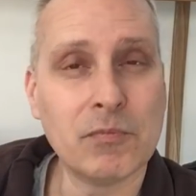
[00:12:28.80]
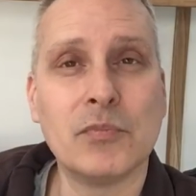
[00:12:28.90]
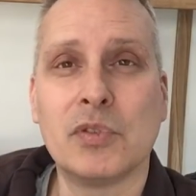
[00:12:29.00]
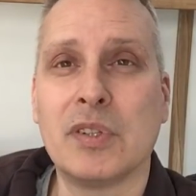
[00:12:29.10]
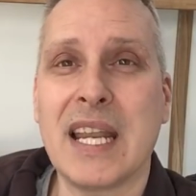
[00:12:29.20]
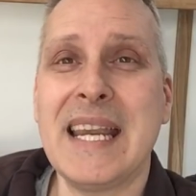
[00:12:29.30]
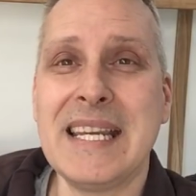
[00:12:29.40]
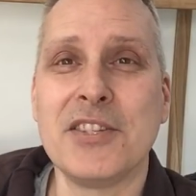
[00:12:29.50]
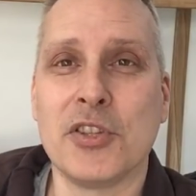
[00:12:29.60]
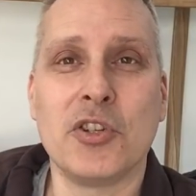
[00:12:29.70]
sort of
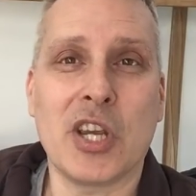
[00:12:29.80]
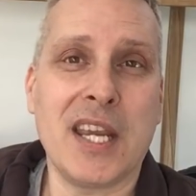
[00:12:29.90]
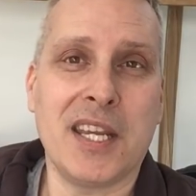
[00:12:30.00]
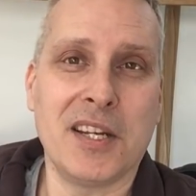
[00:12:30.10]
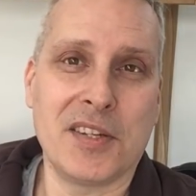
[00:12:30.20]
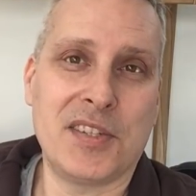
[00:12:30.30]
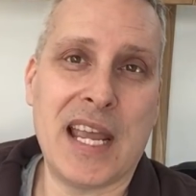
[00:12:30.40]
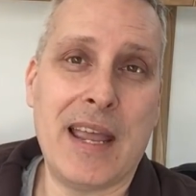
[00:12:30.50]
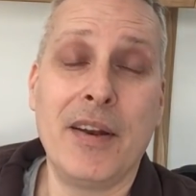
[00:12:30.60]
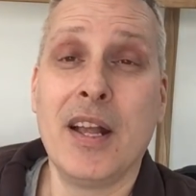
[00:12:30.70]
ease the shakiness
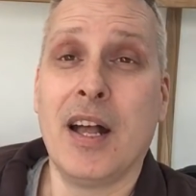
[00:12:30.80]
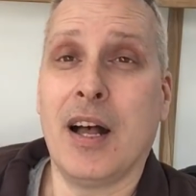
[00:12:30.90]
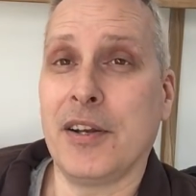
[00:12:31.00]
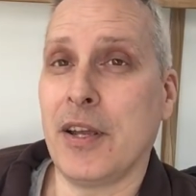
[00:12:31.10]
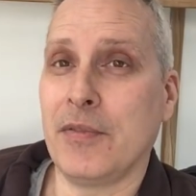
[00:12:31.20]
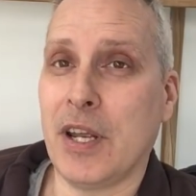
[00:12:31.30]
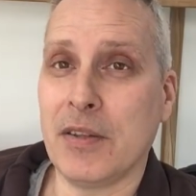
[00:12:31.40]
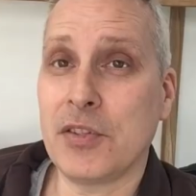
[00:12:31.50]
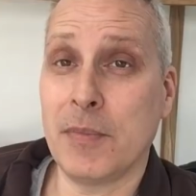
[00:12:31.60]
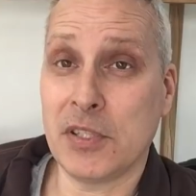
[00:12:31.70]
down. I don't know,
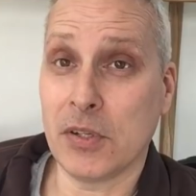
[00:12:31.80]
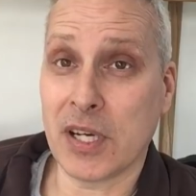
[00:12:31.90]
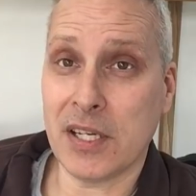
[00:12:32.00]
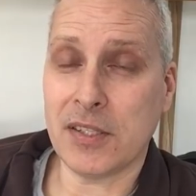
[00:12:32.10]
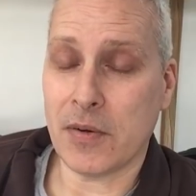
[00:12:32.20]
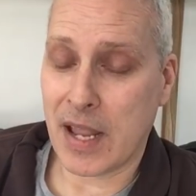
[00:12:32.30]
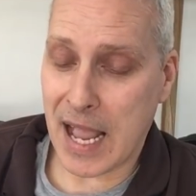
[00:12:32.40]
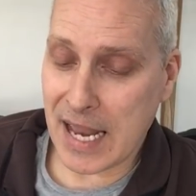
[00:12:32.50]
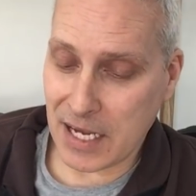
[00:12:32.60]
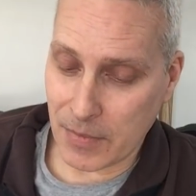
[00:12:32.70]
something to look into
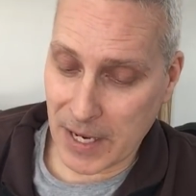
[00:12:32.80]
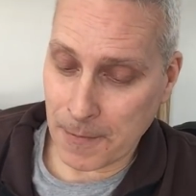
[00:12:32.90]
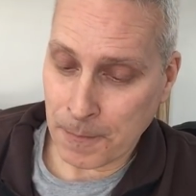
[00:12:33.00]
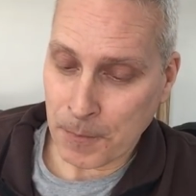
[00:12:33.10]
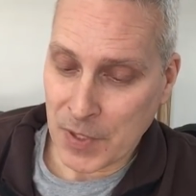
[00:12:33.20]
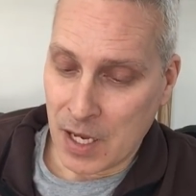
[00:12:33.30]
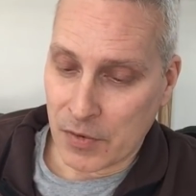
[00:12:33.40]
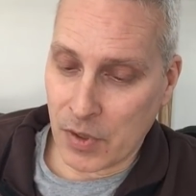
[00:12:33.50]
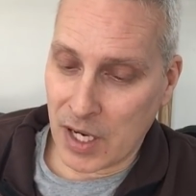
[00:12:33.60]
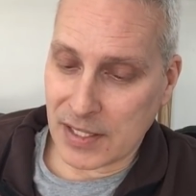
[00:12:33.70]
anyway.
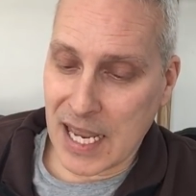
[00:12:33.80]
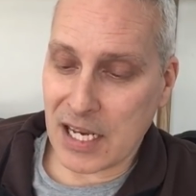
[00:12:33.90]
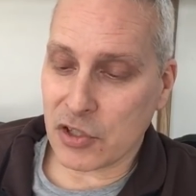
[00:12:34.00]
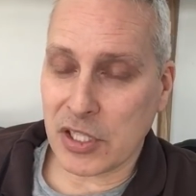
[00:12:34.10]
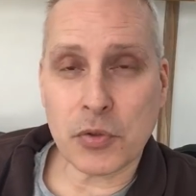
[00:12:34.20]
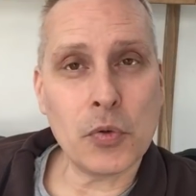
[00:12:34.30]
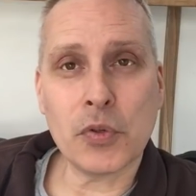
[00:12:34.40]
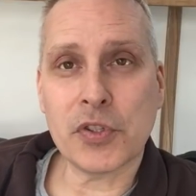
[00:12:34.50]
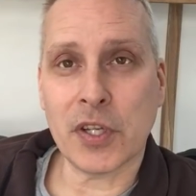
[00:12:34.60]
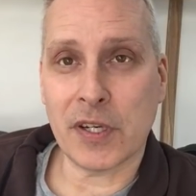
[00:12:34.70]
Right, Ashley
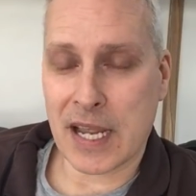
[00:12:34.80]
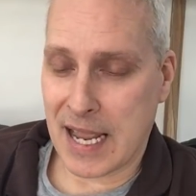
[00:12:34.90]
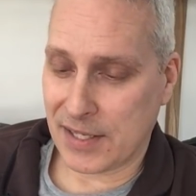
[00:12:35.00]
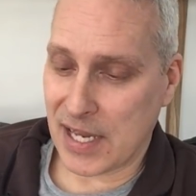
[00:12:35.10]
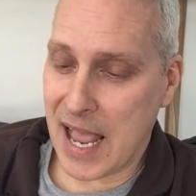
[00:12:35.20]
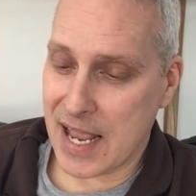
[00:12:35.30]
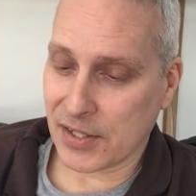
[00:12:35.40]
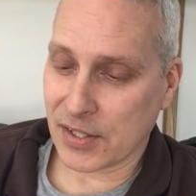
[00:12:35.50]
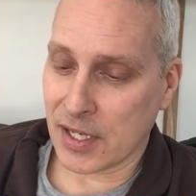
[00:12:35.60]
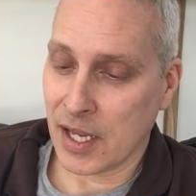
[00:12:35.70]
Dawson has
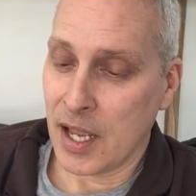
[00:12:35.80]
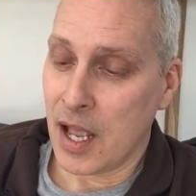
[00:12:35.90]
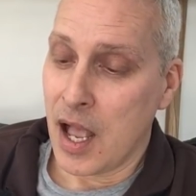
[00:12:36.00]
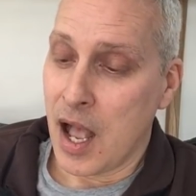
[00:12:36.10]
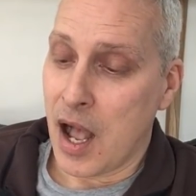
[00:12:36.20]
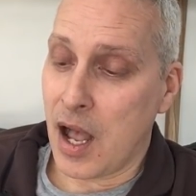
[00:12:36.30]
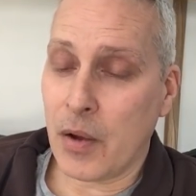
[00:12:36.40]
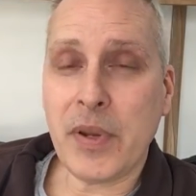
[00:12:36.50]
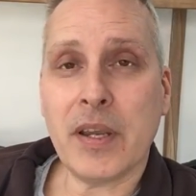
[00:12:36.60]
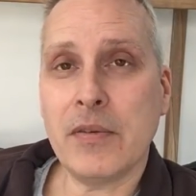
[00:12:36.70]
asked,
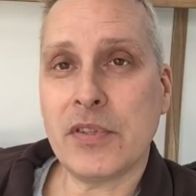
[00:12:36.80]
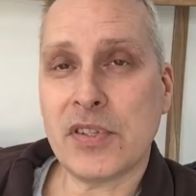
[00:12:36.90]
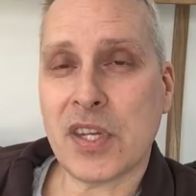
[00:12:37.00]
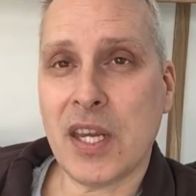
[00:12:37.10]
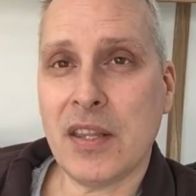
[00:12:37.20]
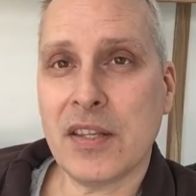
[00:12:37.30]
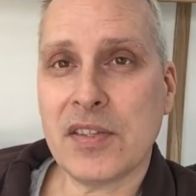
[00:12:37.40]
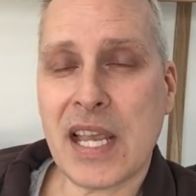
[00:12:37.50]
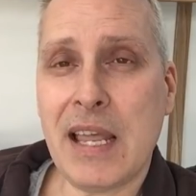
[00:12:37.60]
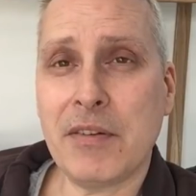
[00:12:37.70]
are we going to see the
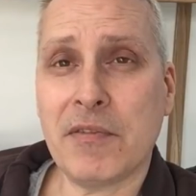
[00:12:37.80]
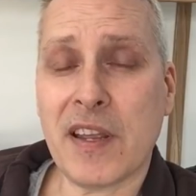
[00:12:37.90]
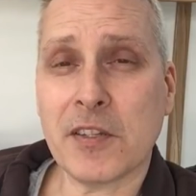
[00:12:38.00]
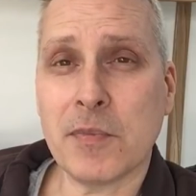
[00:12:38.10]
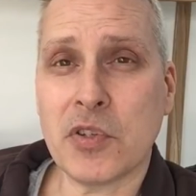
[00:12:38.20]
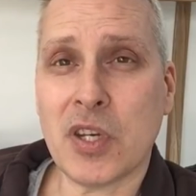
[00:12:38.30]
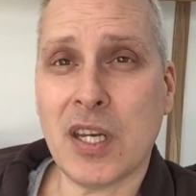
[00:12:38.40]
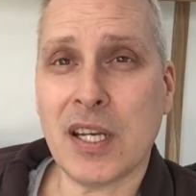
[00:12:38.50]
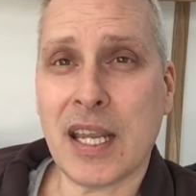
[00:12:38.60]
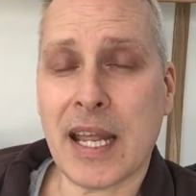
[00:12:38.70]
sound effects
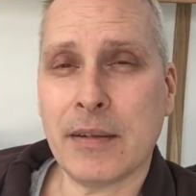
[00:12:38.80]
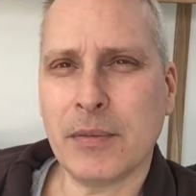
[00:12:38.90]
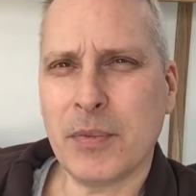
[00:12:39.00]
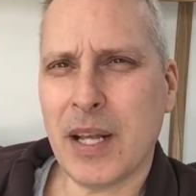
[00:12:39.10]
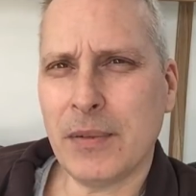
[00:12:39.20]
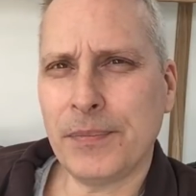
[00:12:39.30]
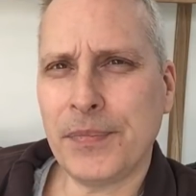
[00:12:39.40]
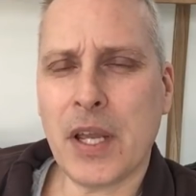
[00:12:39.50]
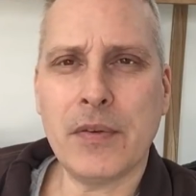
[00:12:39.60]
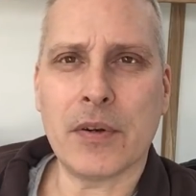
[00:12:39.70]
machine again? Well,
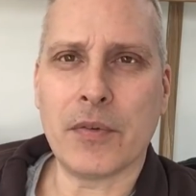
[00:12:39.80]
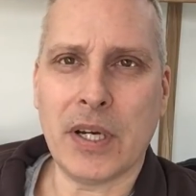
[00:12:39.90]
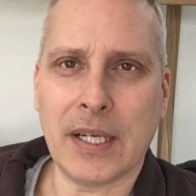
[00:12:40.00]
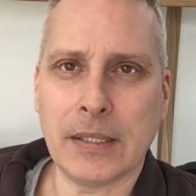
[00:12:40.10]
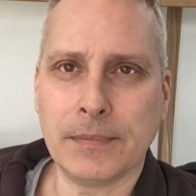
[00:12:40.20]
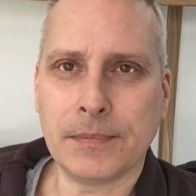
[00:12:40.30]
no, not really.